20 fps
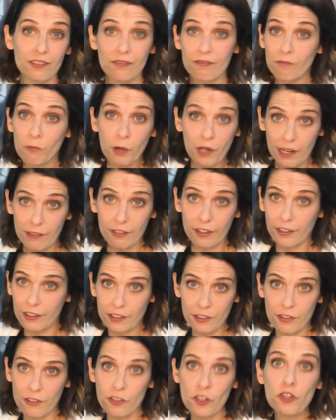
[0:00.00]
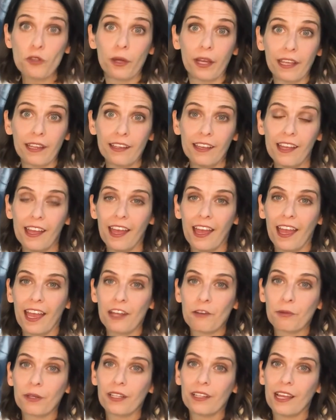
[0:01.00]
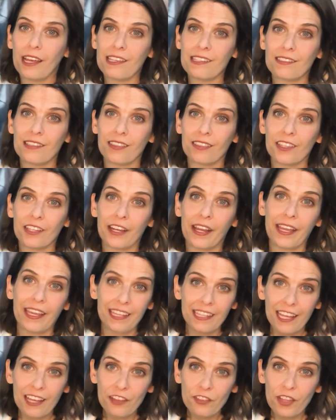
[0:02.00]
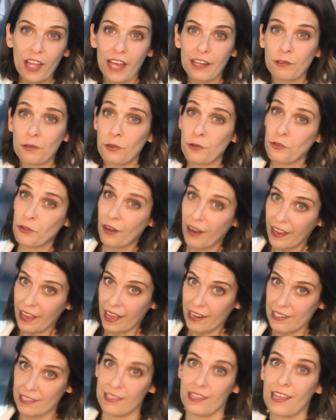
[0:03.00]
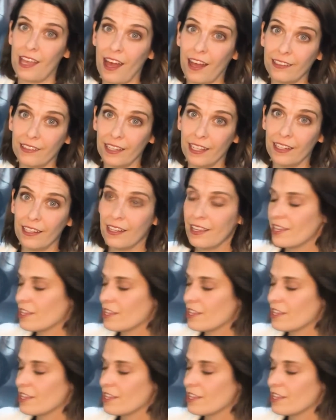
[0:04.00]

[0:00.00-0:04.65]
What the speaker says: whatever you're doing, and realize that their handheld light or their triad isn't cutting it.